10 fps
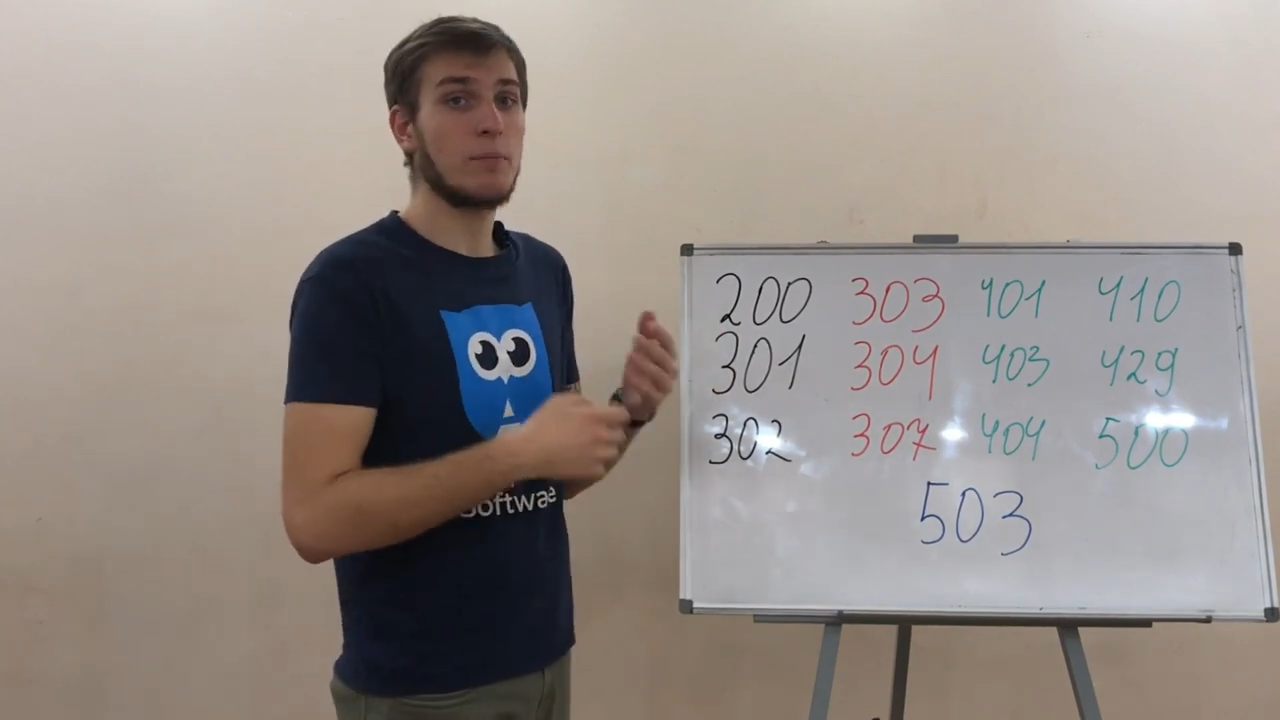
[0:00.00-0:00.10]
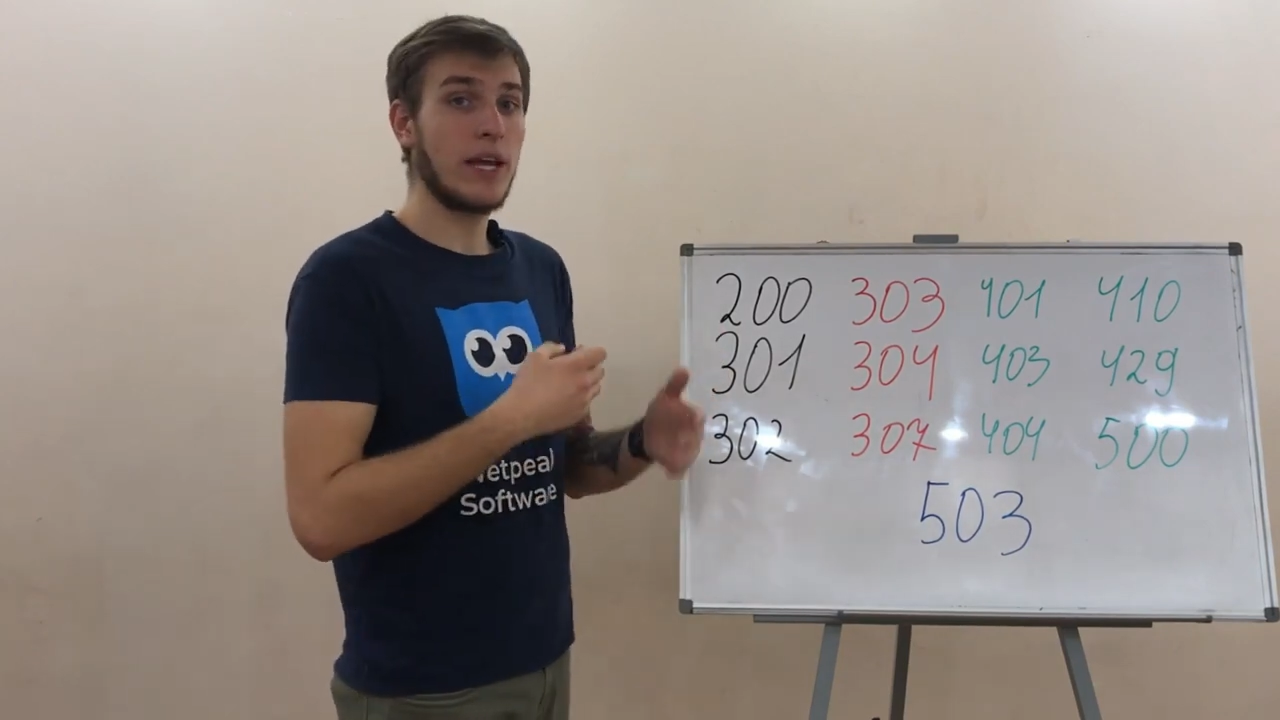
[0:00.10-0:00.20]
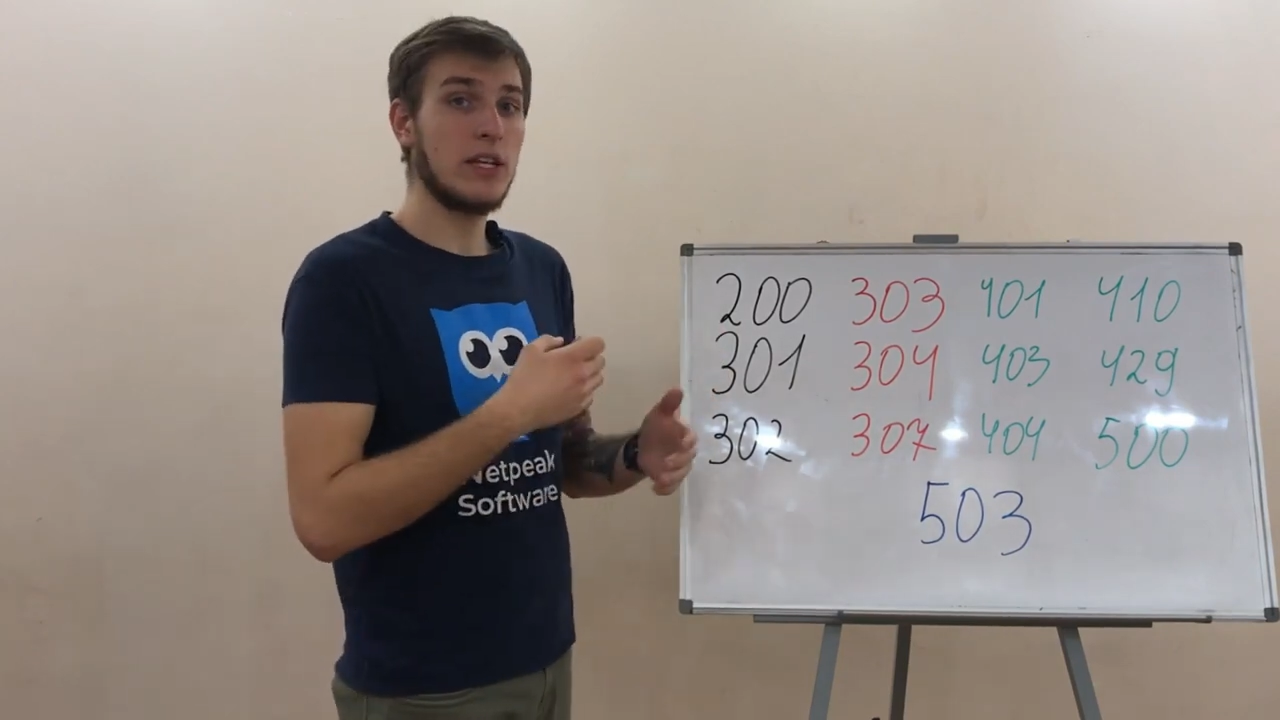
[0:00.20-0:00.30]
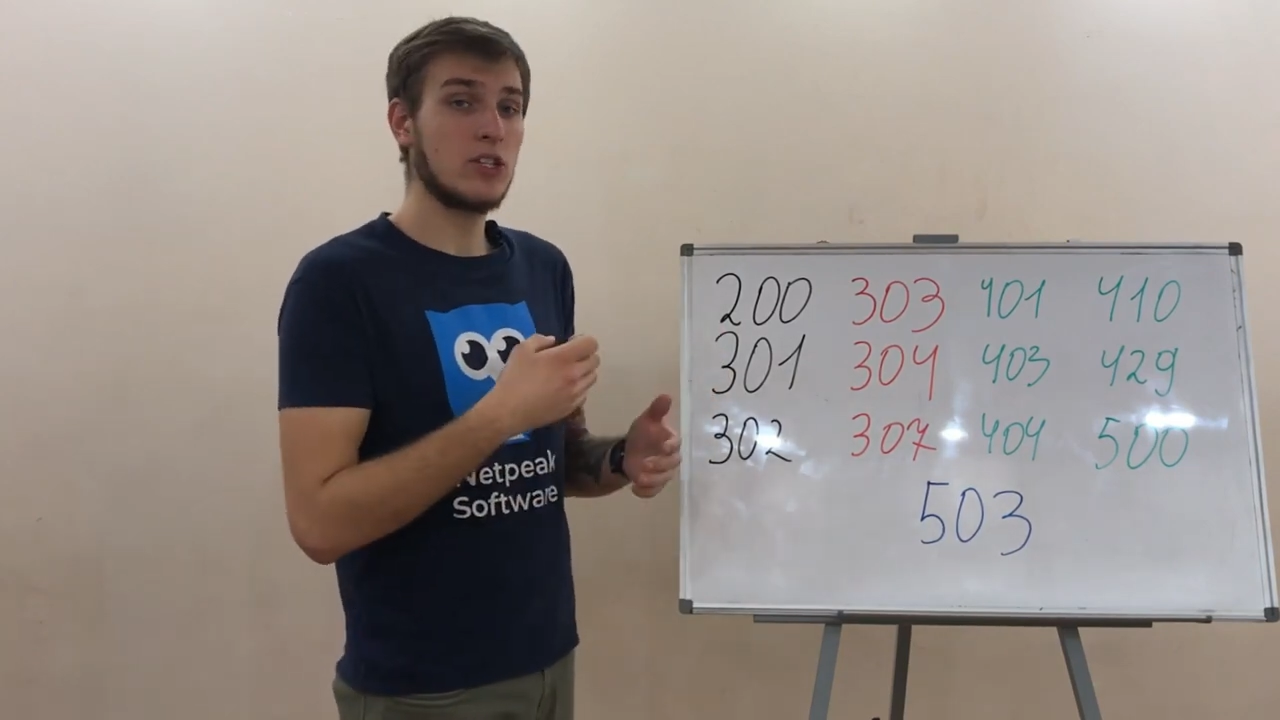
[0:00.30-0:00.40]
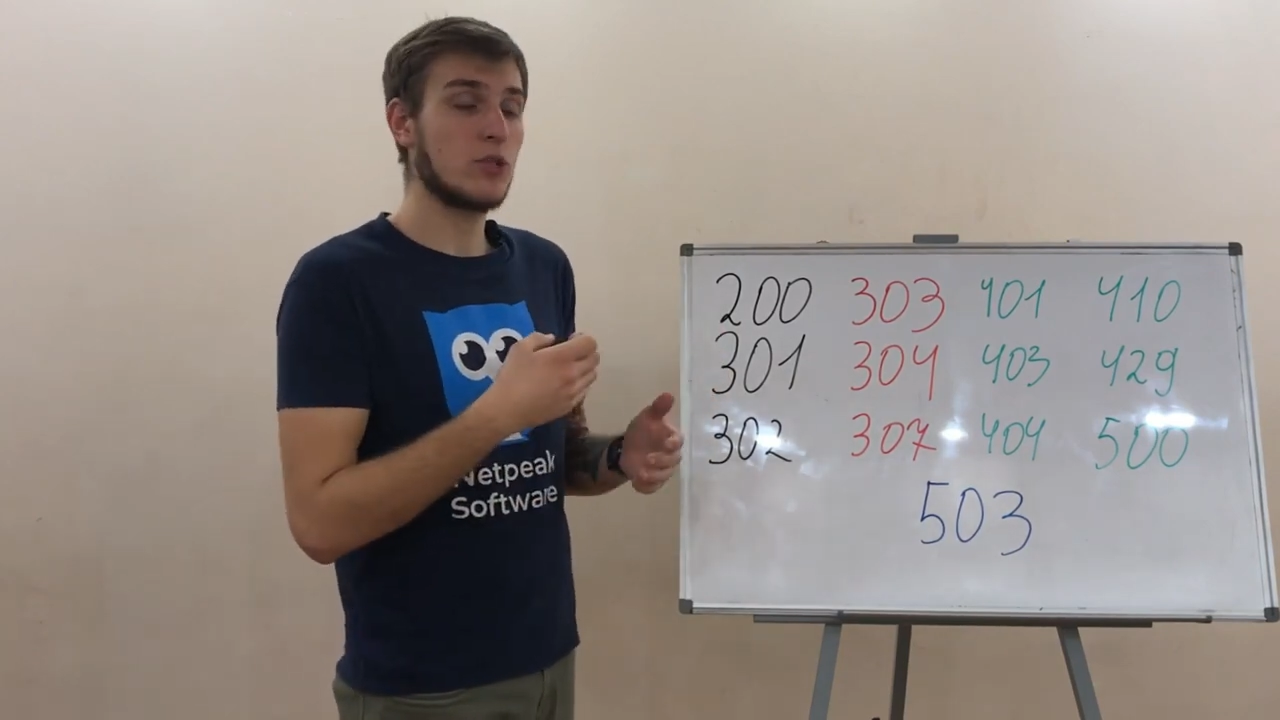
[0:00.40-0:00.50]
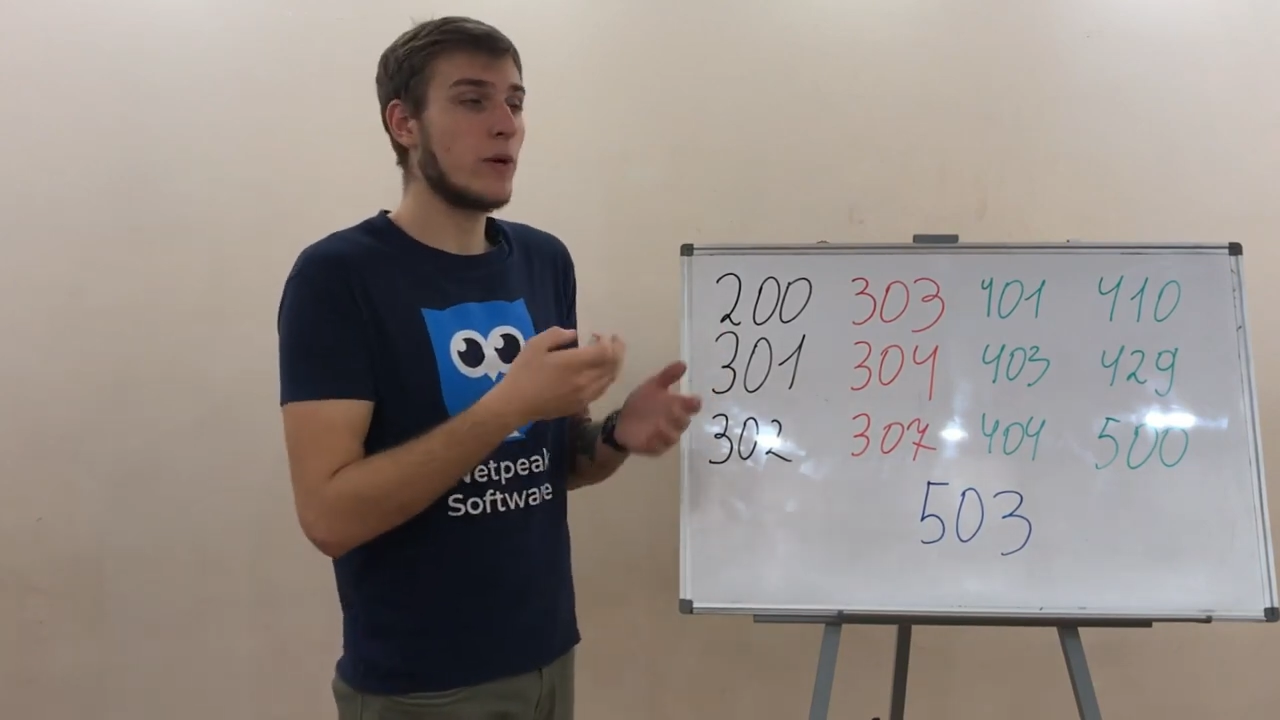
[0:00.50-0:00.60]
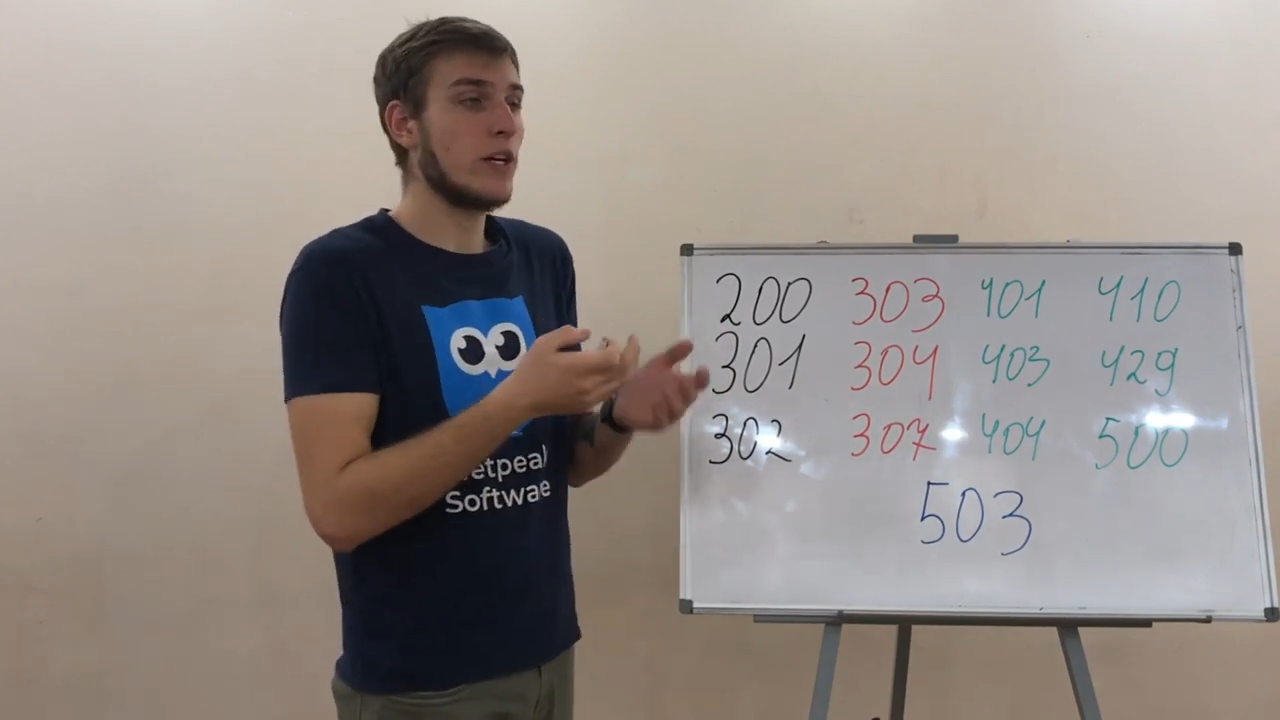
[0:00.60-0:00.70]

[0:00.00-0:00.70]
the pages